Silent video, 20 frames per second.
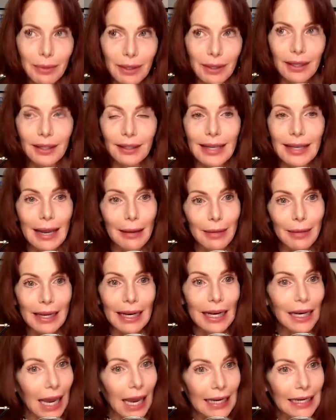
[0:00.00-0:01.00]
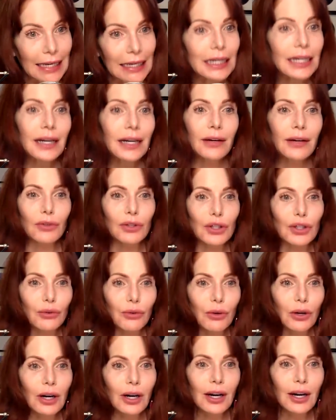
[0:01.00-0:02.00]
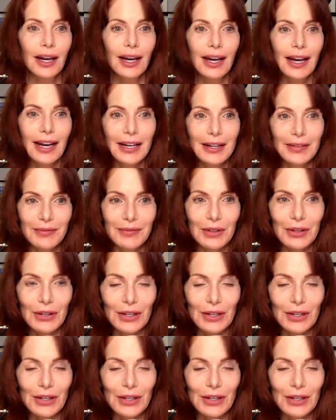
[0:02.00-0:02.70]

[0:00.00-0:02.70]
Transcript: be lemming like for sure. I agree. Um, I